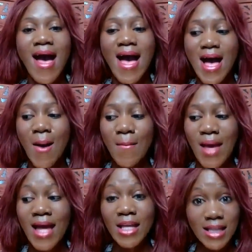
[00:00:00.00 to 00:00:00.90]

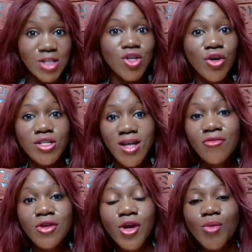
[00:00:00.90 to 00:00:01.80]
and leads to her
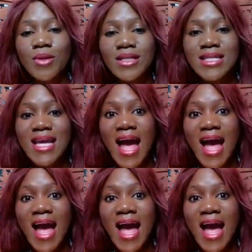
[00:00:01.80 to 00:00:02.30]
discovering her ability,